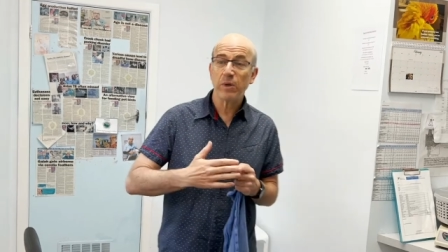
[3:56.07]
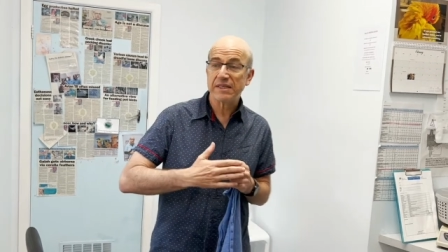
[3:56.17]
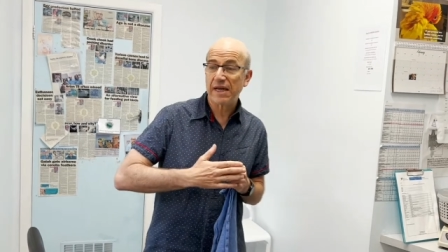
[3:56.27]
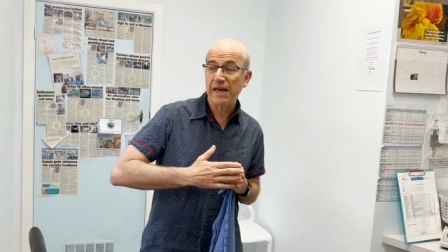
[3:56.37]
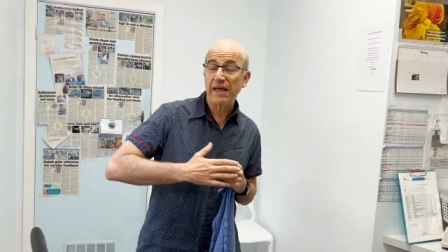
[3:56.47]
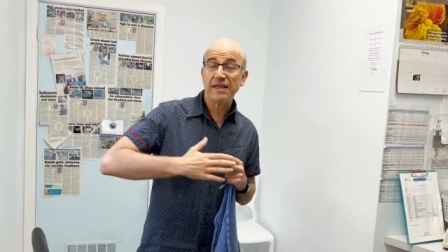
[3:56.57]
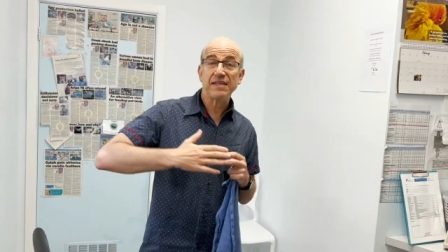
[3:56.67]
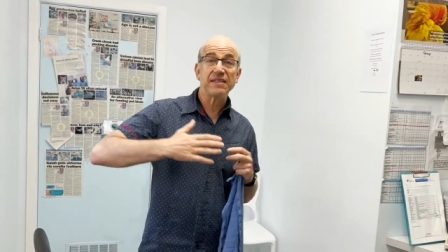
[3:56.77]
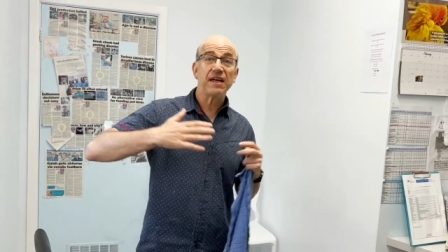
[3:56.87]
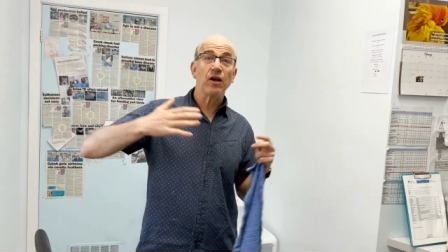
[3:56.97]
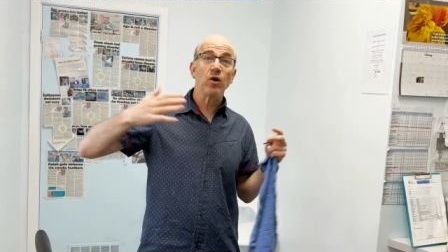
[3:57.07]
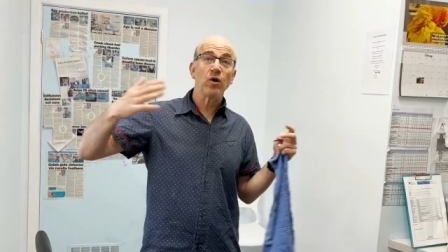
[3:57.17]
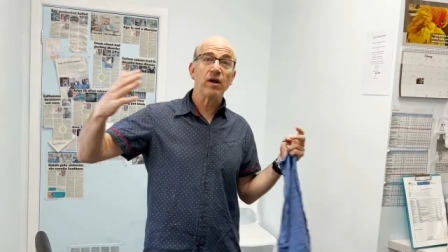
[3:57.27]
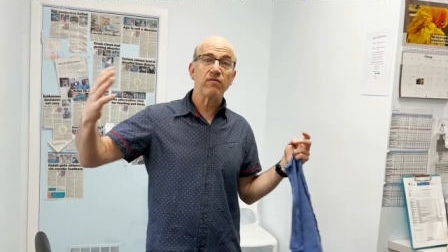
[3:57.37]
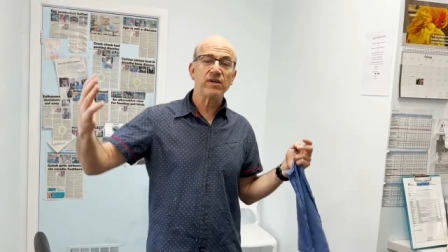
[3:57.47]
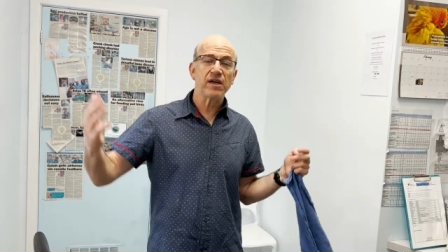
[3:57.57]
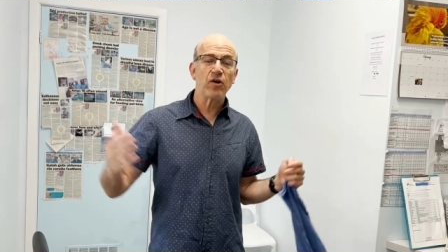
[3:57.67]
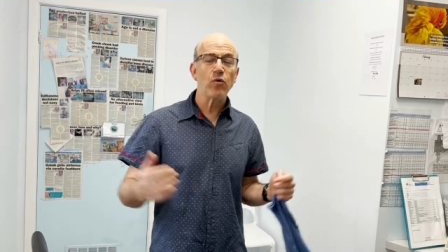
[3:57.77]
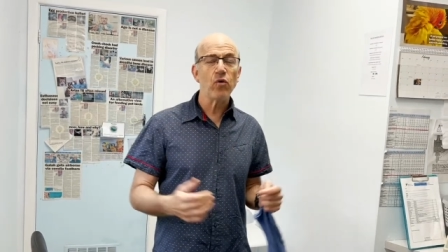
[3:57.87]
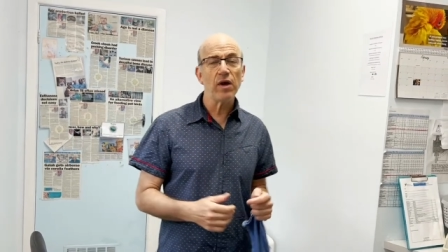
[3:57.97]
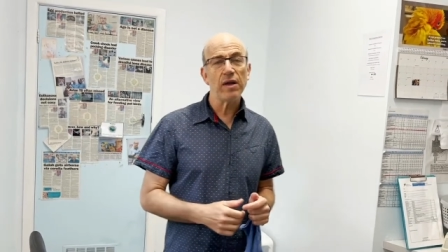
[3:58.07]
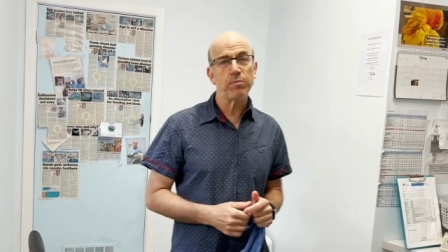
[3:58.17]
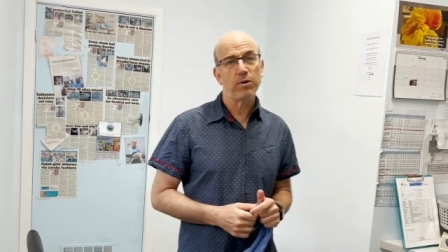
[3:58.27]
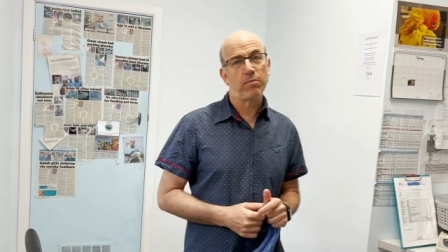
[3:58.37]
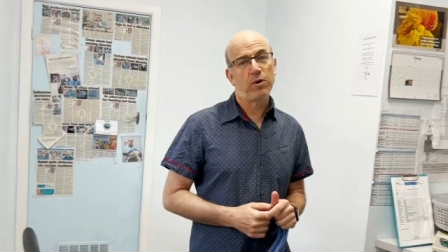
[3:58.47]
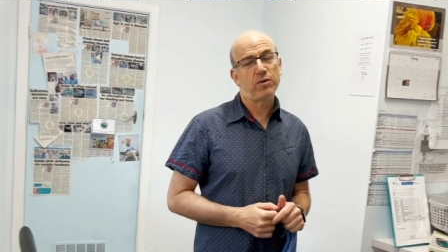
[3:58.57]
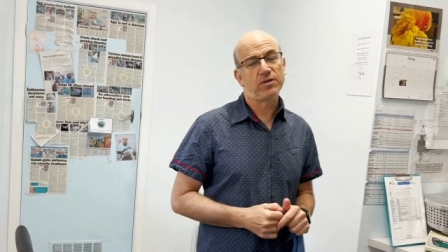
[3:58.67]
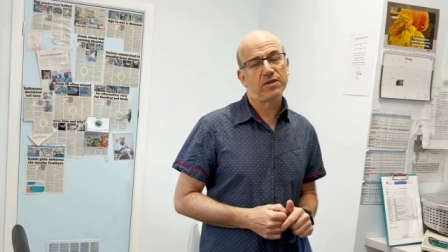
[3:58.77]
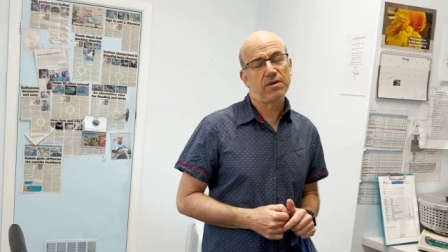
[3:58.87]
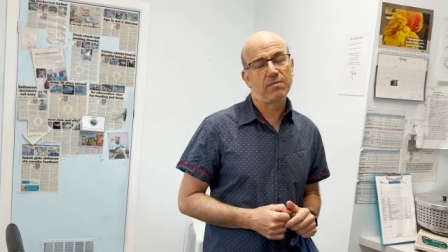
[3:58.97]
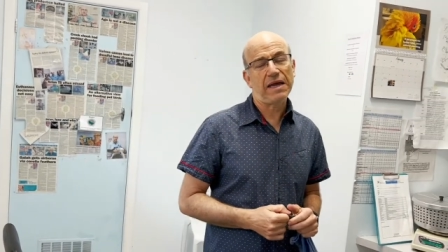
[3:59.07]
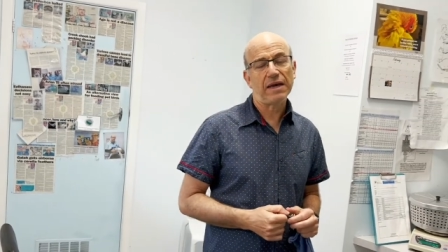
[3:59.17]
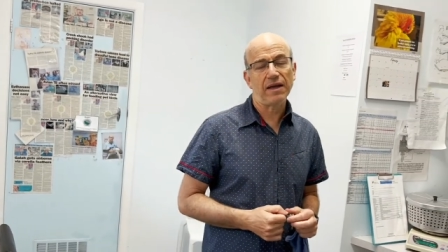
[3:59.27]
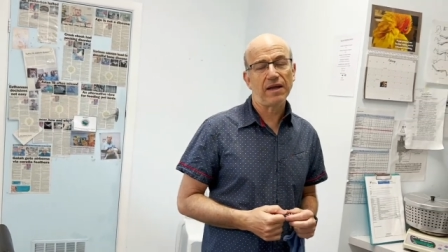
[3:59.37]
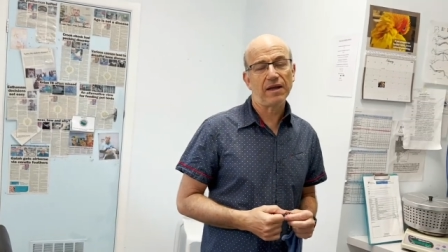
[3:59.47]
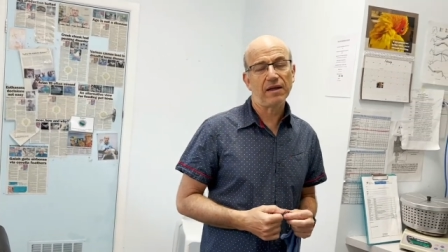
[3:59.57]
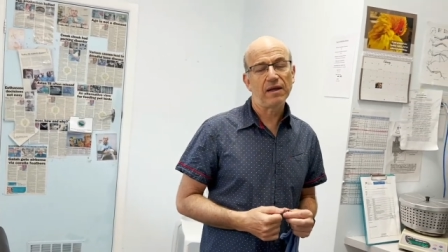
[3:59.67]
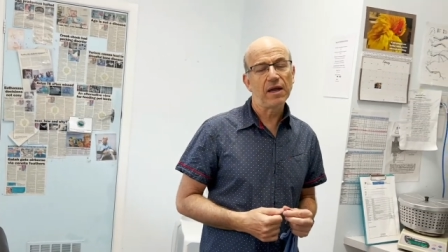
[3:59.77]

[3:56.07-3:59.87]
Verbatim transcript: when daylight is getting longer every day, it really promotes um, egg laying.